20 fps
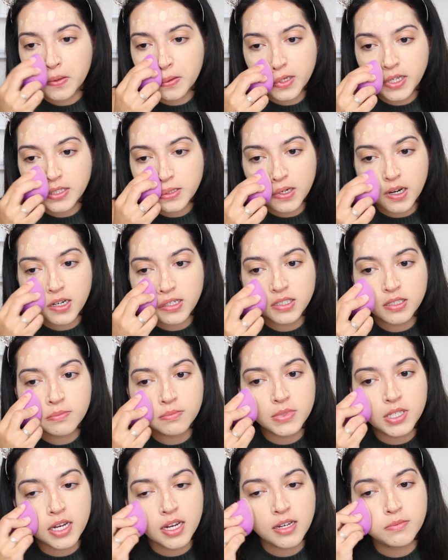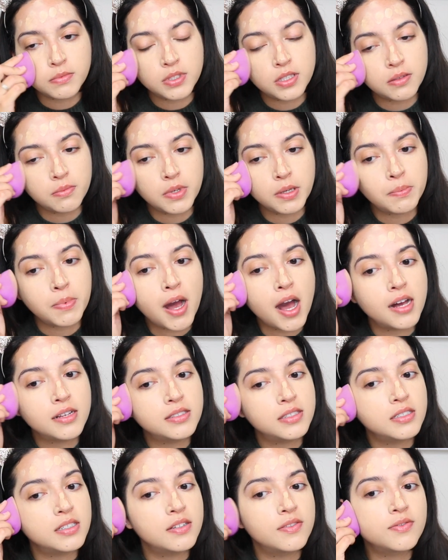It's hard sometimes to be
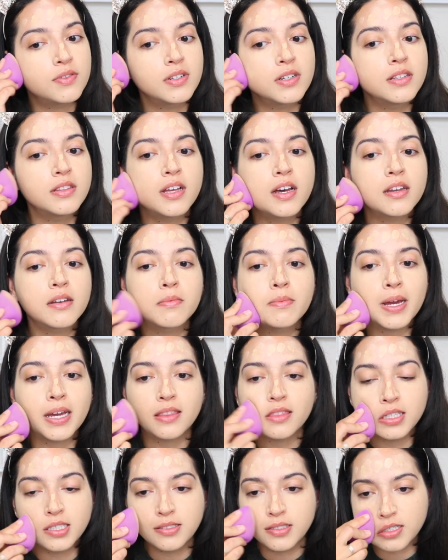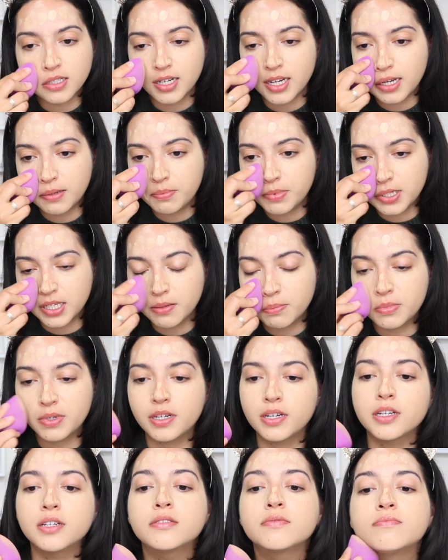positive when a lot of bad things are happening,
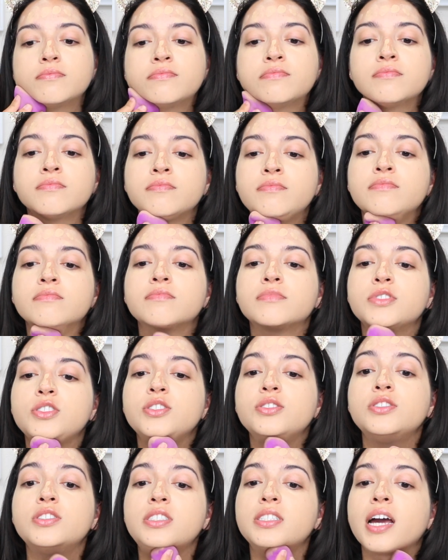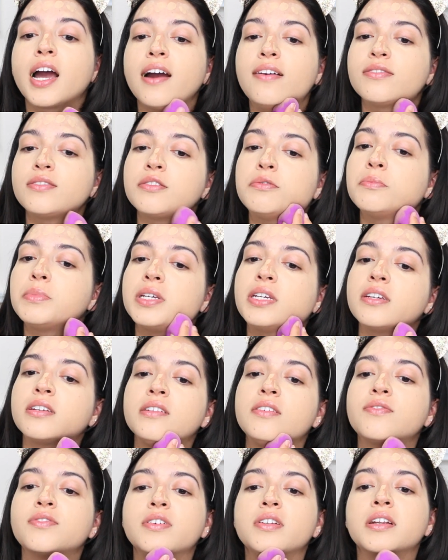but you just have to be.
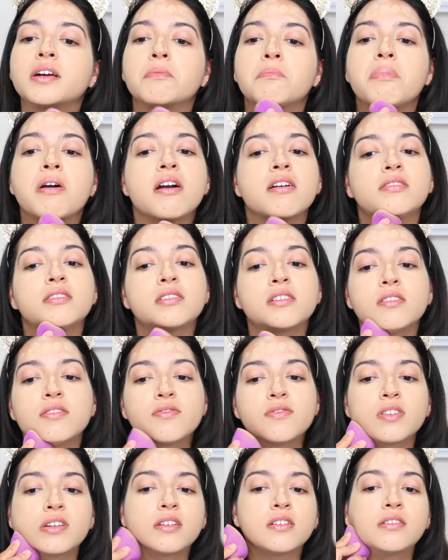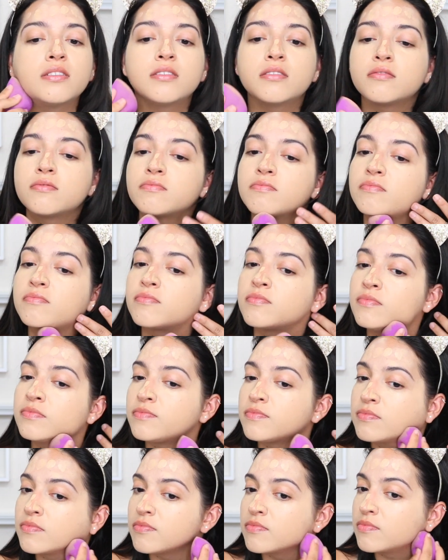If you're not positive, then
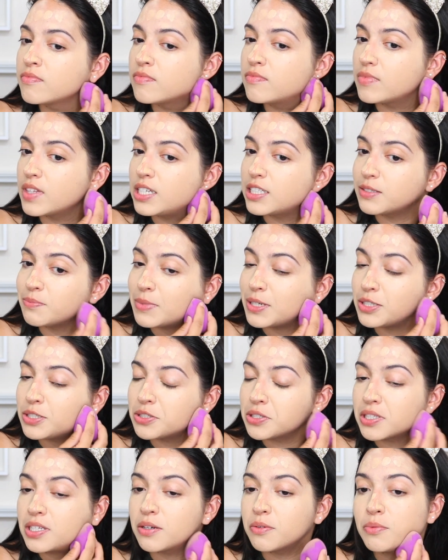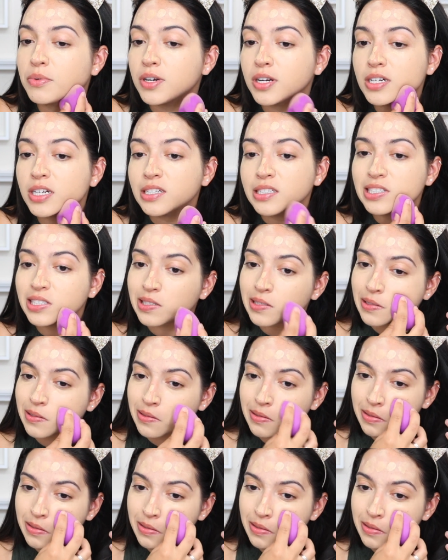things might just get worse.